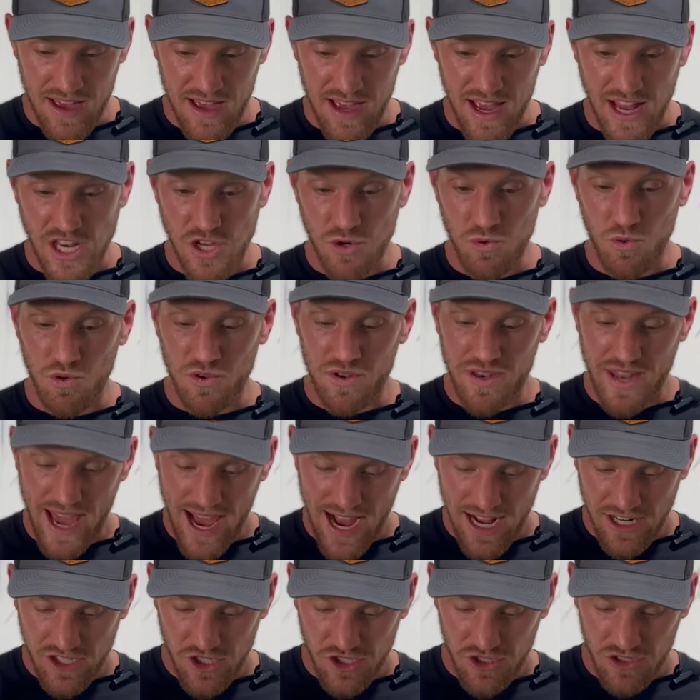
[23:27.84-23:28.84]
and you will
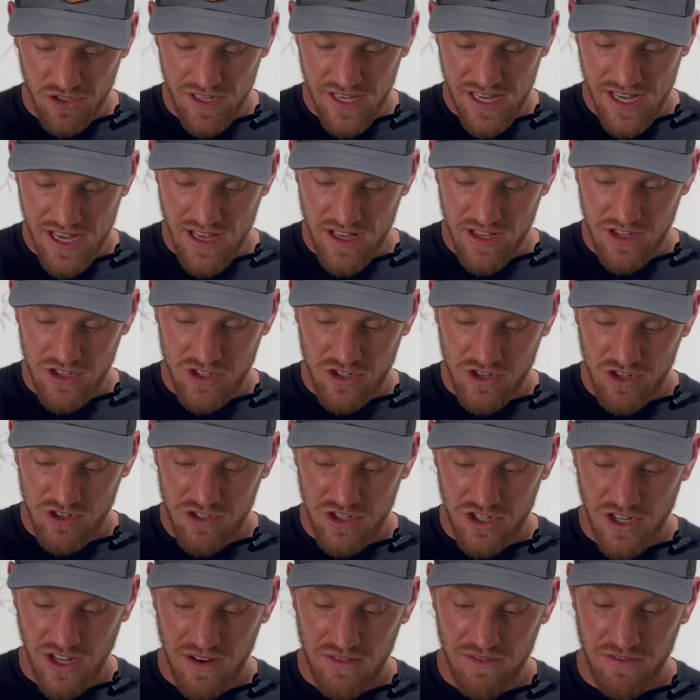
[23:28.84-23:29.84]
naturally start
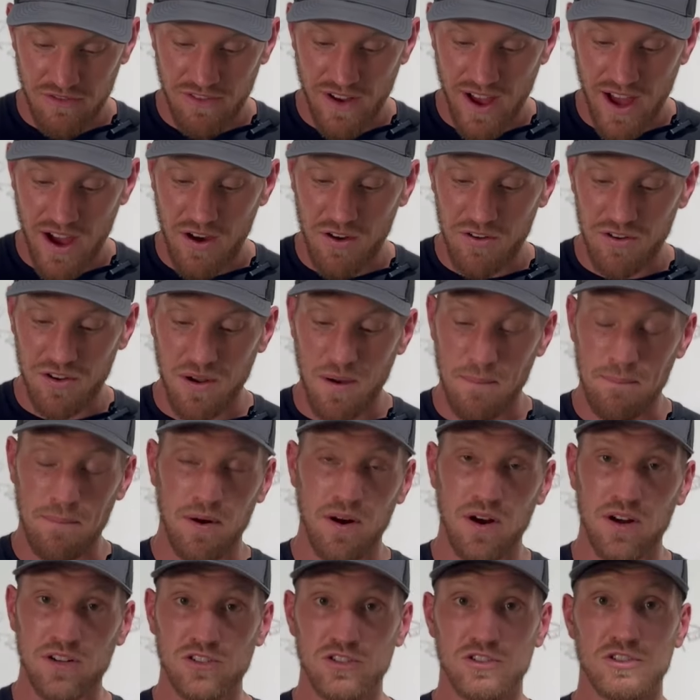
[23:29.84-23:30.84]
to confound
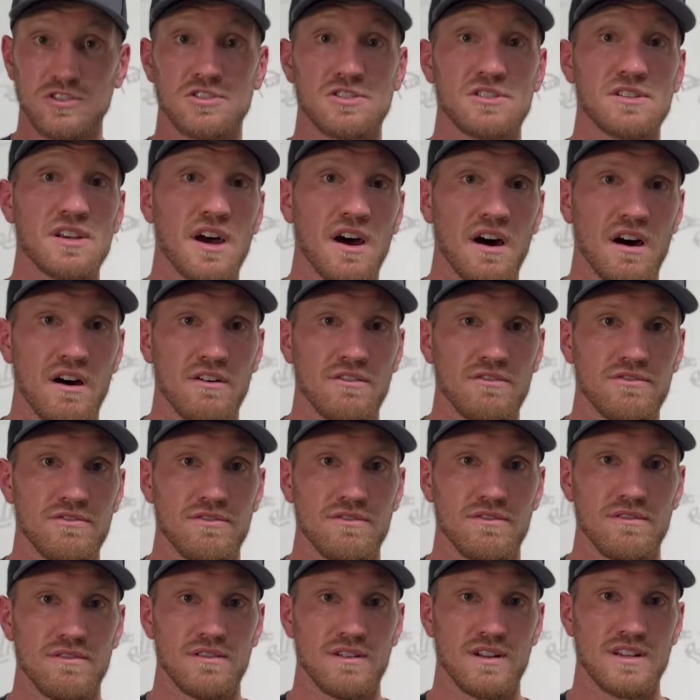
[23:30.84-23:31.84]
upon yourself.
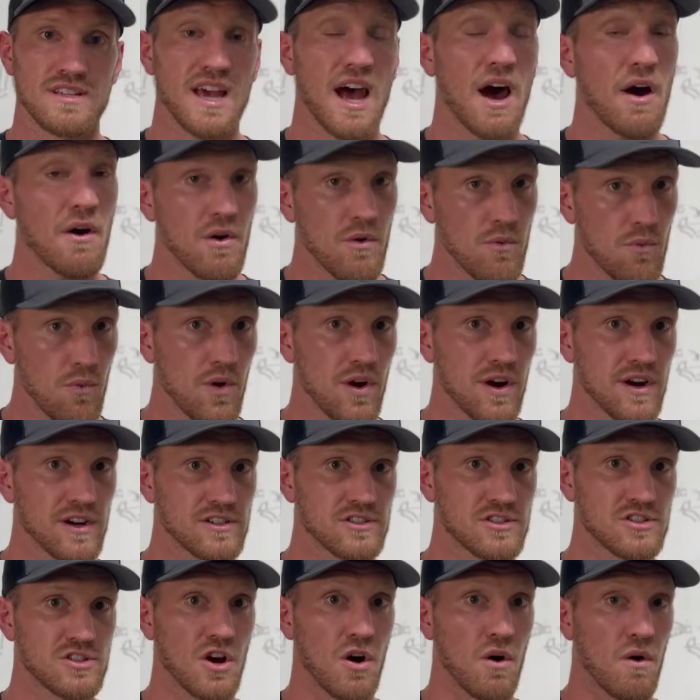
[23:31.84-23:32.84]
That's how it
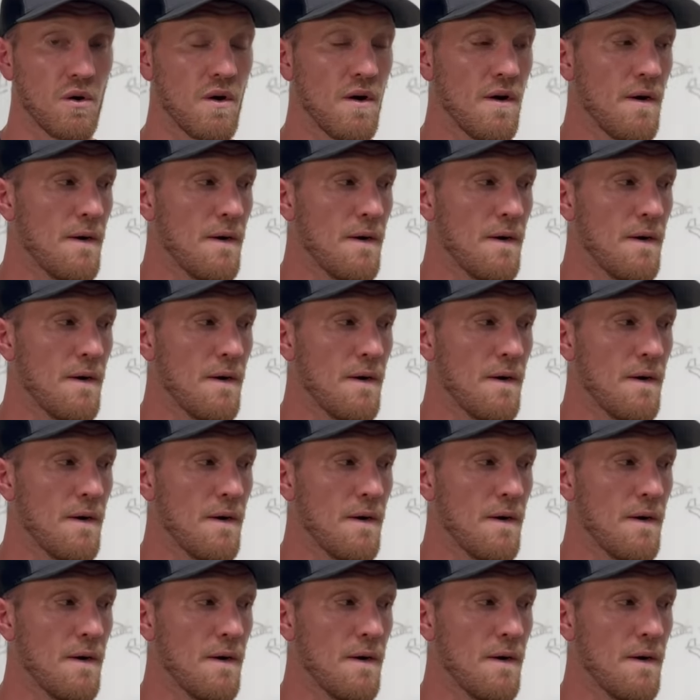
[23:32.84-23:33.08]
works. So